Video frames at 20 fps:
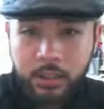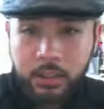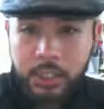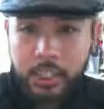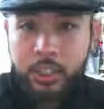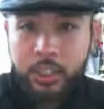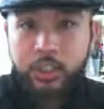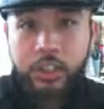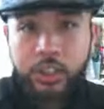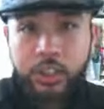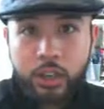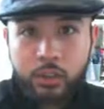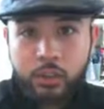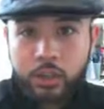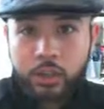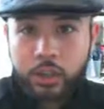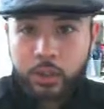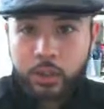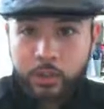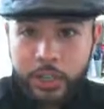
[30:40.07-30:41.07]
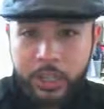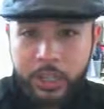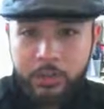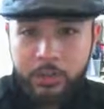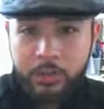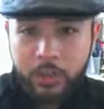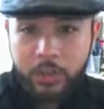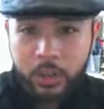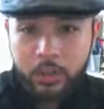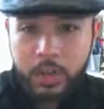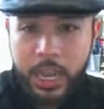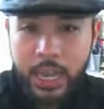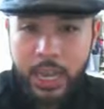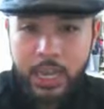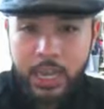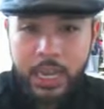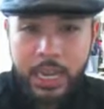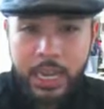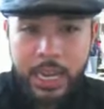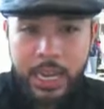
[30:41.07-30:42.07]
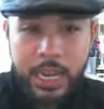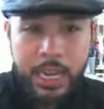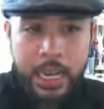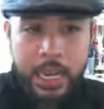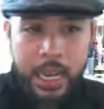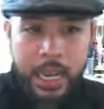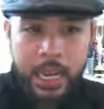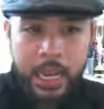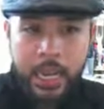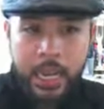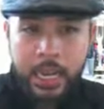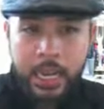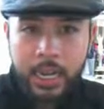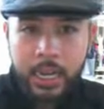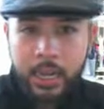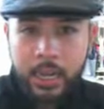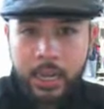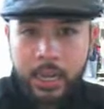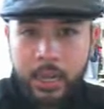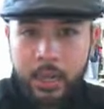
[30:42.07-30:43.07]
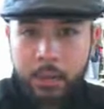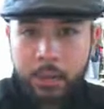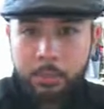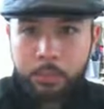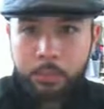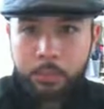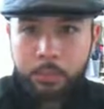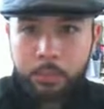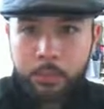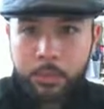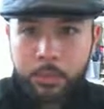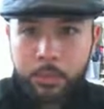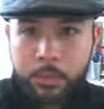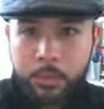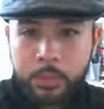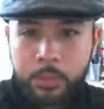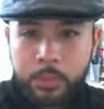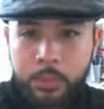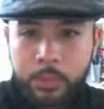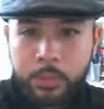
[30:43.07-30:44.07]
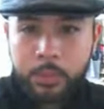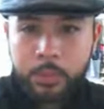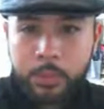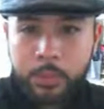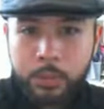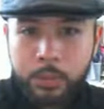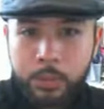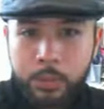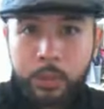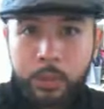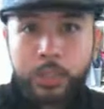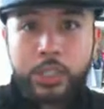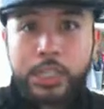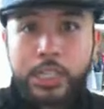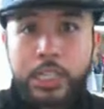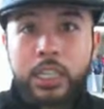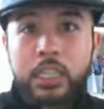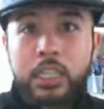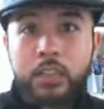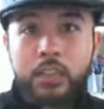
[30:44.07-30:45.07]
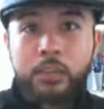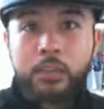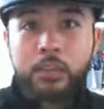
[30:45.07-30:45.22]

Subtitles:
let us know so that we can review that and proceed